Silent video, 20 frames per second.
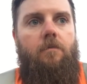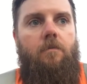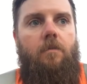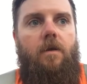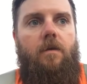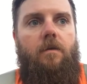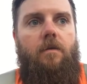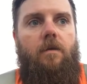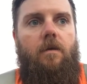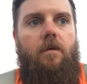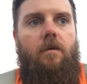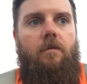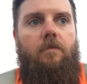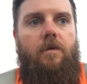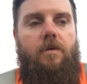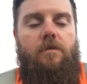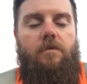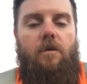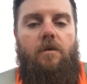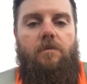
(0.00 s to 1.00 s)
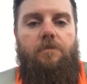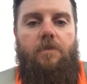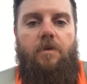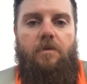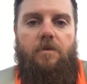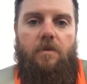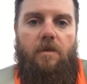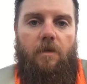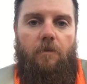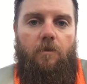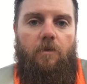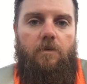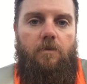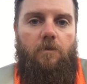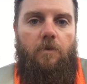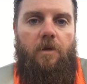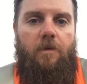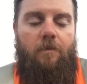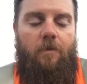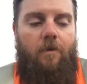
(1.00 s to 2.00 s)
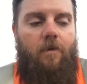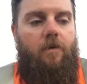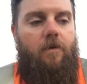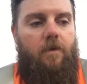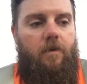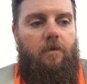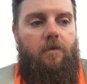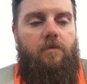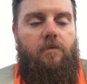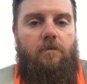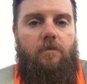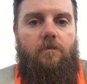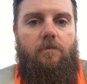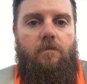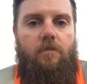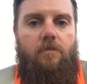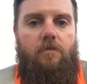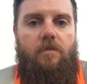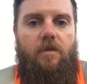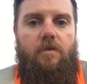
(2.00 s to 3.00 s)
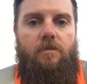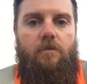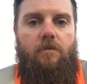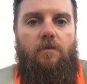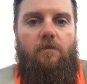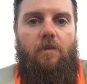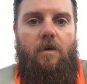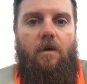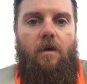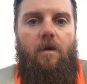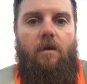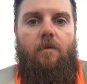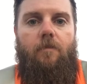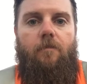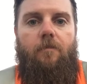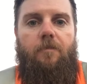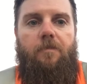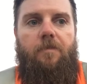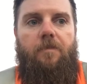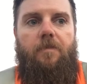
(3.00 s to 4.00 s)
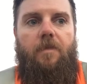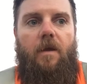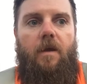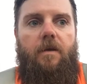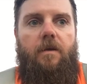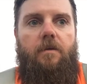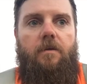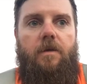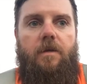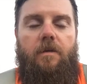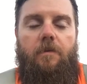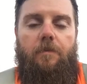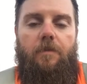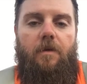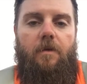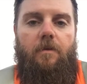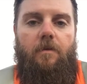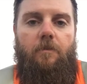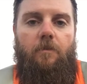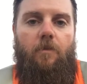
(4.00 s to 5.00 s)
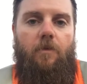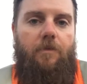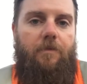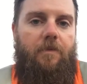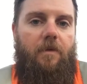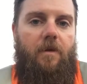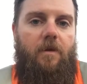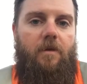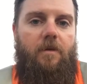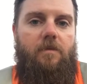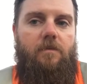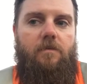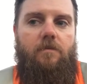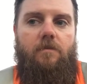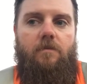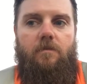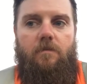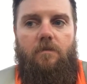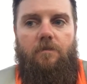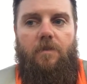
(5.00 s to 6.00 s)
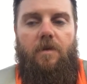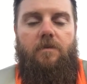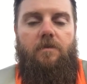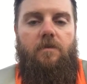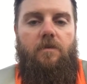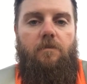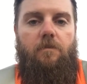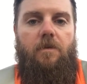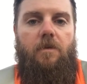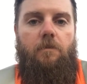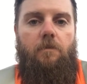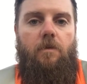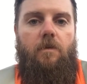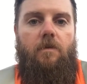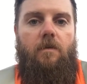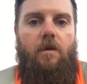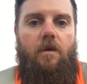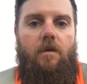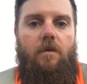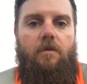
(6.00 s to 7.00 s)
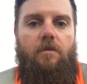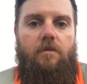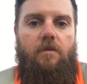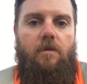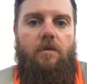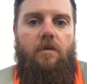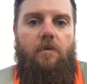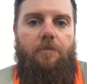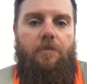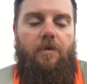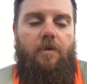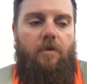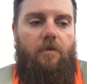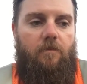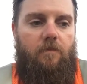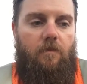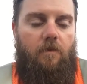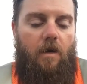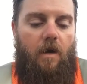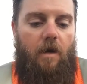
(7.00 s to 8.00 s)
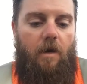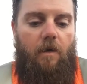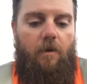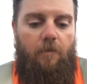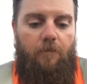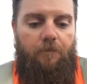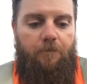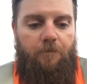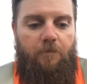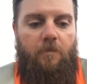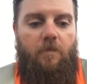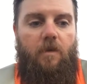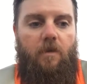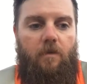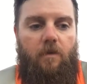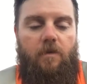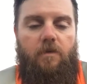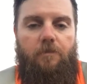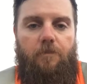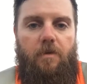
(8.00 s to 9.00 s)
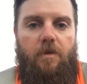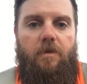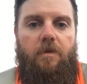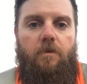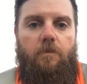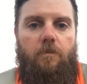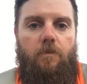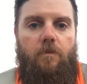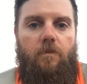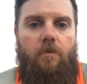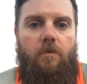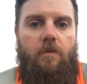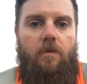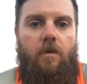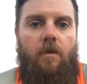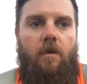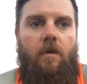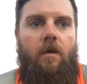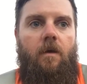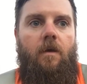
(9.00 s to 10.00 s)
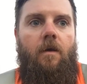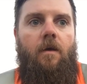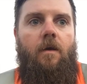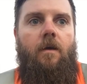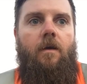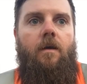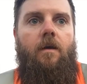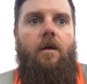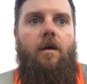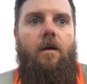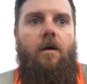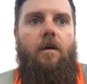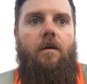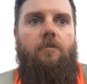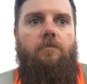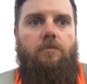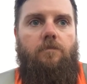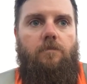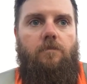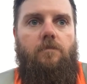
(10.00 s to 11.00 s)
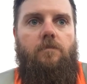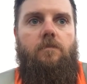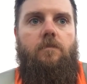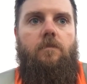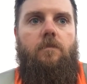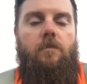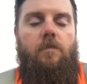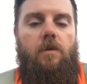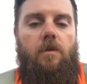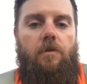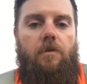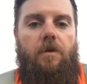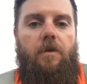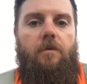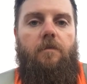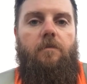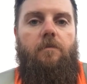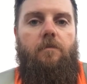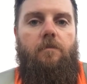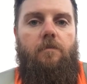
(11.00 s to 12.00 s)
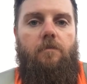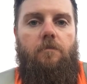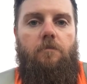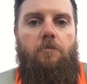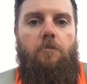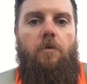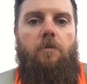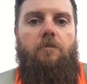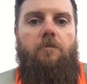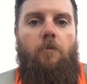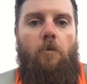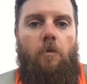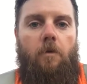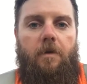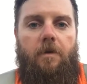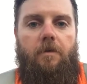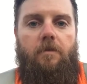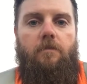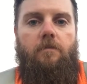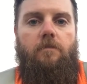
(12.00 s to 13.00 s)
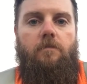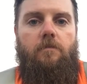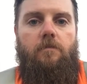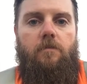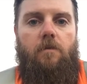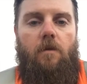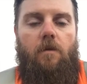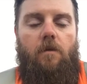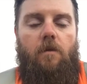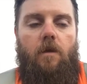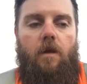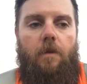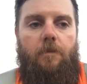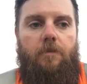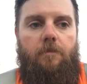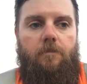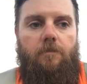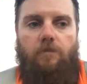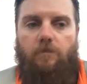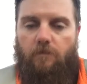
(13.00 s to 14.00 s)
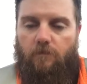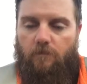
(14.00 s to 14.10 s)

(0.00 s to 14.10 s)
But uh, if he starts pushing that 120 mark, you know, it's, it's a decent little buck getting up there in the 130s, especially the mid 130s, getting up there a little higher. Well, that's a pretty good one. Uh, you get 140, start climbing,